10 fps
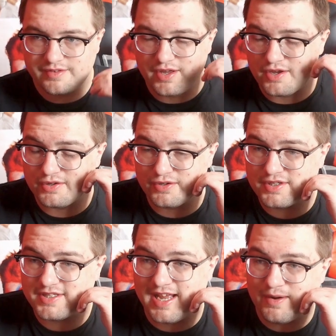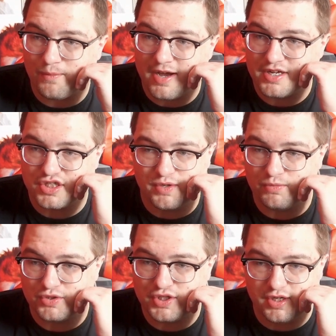you could understand why
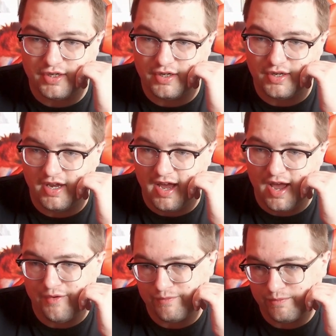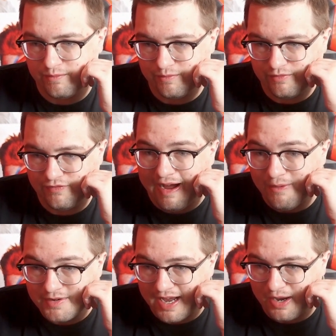she
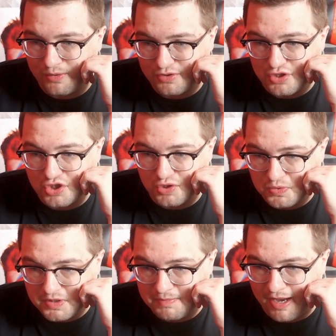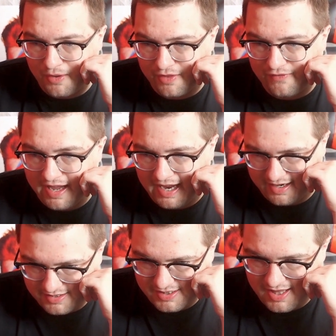found out the juice about the
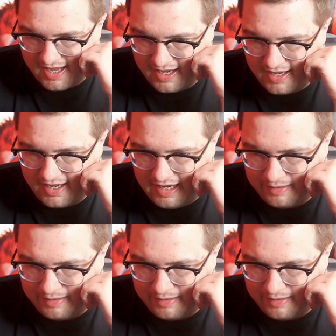fact that